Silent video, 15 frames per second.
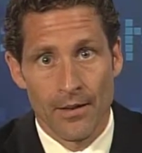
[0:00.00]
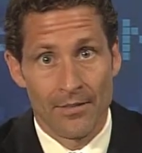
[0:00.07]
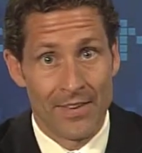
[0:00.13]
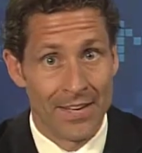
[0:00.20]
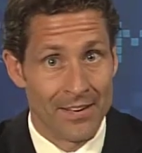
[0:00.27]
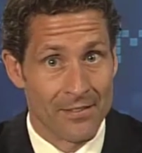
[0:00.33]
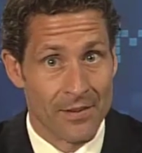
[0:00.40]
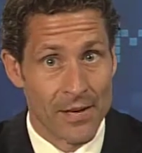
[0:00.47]

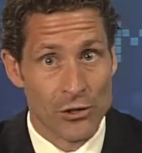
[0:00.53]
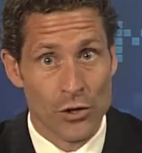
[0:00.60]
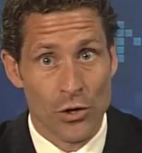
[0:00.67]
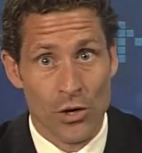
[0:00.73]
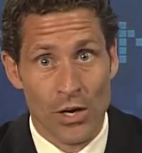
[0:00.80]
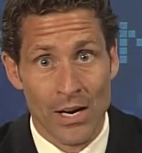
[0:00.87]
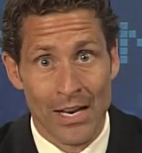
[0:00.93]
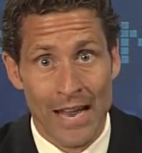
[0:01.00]
The investor
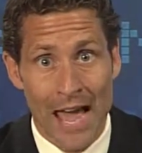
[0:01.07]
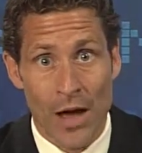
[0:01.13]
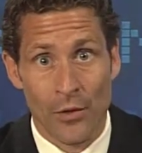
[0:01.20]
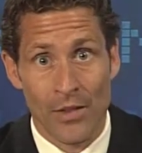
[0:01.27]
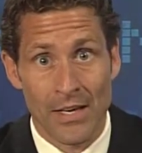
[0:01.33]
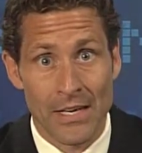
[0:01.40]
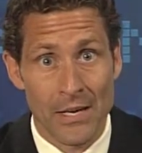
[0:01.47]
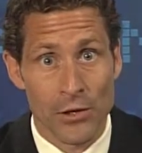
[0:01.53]
could allow
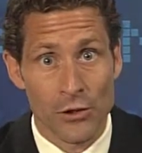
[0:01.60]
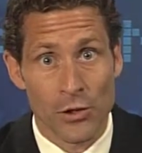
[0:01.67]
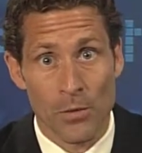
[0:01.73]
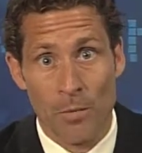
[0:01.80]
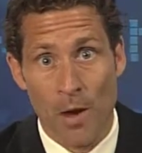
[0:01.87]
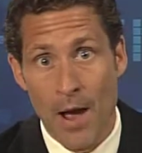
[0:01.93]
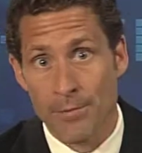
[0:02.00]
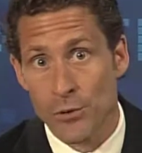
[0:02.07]
the
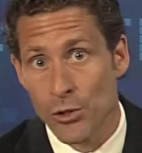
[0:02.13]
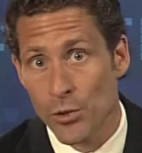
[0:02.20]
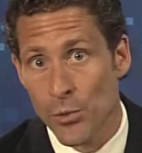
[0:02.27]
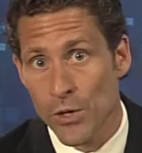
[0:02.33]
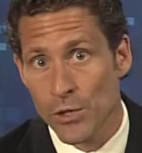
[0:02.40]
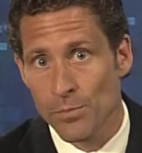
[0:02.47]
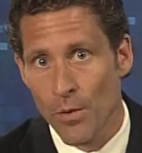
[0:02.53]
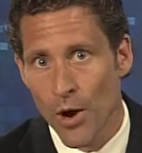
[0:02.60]
near-term option to
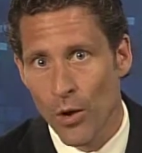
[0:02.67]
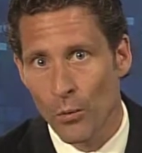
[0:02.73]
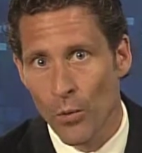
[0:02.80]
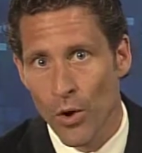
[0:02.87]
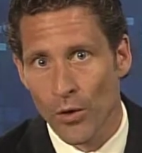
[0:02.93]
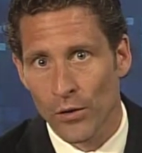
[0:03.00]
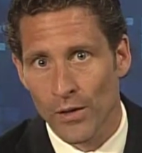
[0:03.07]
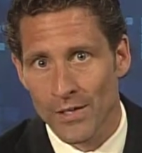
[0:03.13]
expire
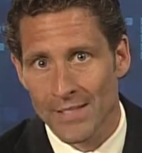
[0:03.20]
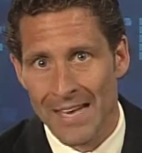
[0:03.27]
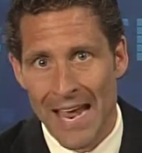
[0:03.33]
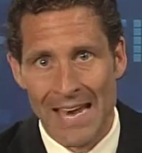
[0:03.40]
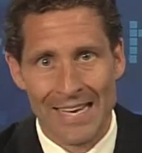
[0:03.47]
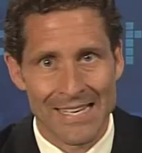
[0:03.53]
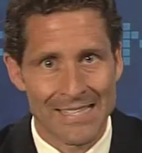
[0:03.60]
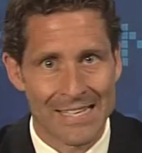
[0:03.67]
worthless
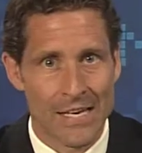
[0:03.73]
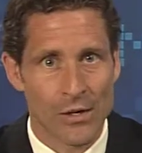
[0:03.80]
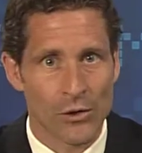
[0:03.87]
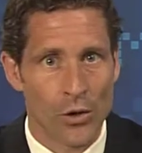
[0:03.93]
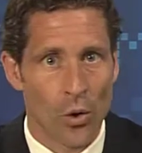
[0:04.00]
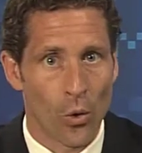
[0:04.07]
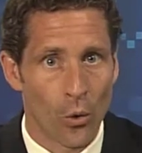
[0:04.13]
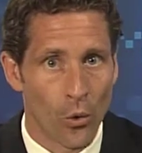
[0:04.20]
and continue
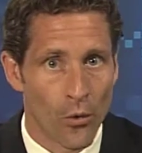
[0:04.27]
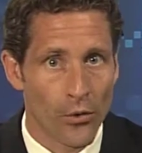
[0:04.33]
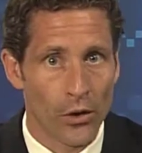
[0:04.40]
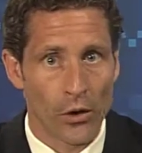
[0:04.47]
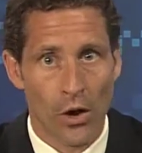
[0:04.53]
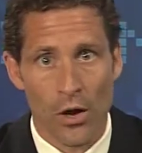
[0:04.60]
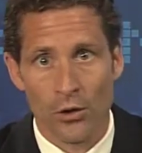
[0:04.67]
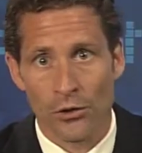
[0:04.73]
to hold the
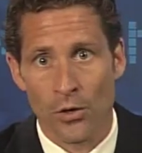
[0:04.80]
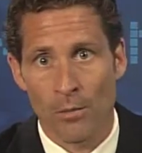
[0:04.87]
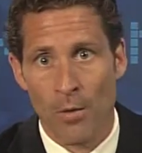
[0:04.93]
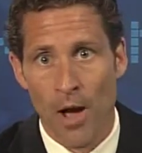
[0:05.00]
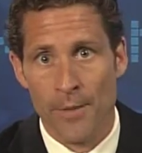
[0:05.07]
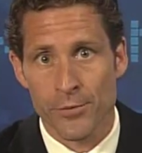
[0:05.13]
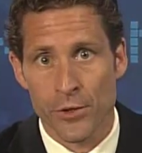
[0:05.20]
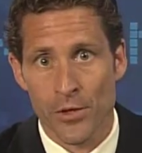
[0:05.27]
long-term
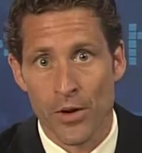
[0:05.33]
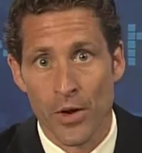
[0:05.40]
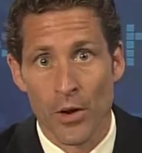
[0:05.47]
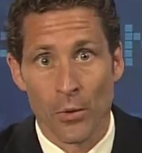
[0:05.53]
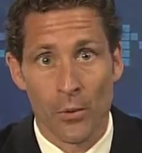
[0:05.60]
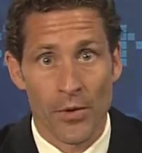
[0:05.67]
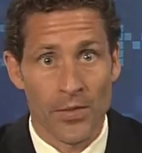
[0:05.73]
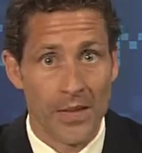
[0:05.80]
option
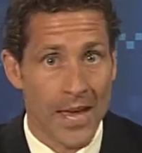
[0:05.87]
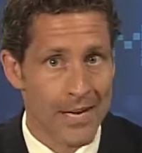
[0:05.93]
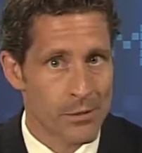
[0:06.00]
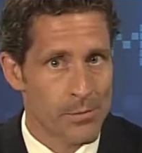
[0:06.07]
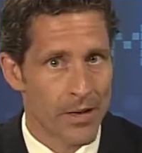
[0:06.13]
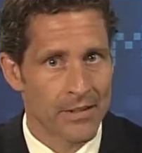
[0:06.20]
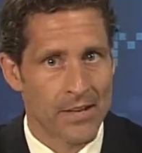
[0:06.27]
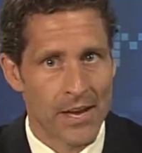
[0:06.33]
with the
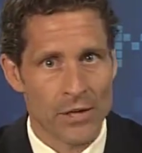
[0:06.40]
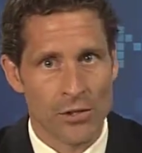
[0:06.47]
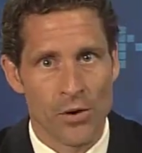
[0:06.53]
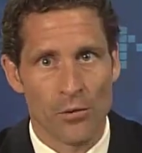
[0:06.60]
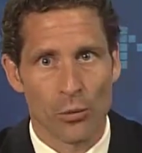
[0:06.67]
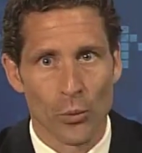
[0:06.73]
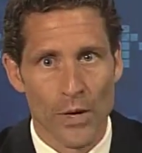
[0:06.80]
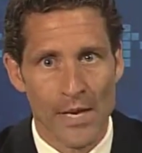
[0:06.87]
expectation
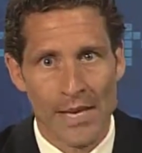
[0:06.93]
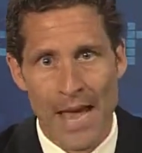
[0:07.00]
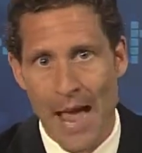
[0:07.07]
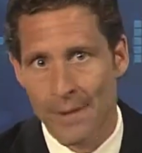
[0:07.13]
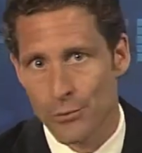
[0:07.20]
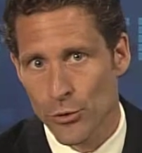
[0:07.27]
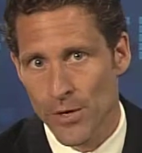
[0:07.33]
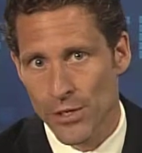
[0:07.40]
of
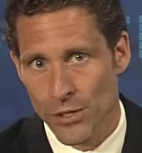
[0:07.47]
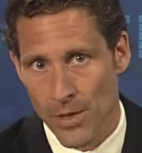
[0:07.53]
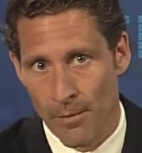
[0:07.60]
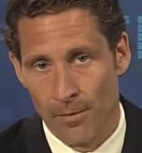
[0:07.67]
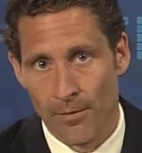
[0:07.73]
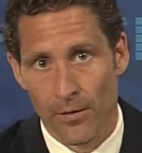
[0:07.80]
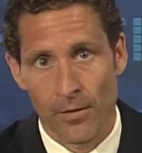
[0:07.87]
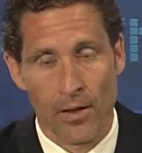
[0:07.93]
recapturing some
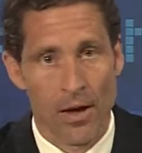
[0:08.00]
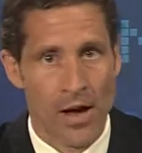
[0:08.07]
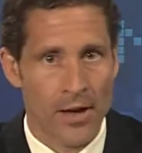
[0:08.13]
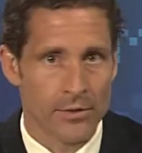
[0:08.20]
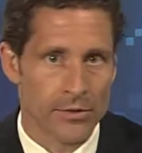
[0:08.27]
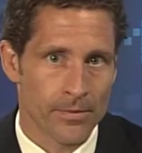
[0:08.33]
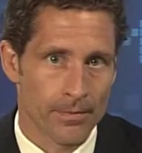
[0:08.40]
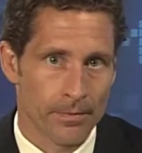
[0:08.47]
of the
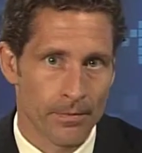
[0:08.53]
loss.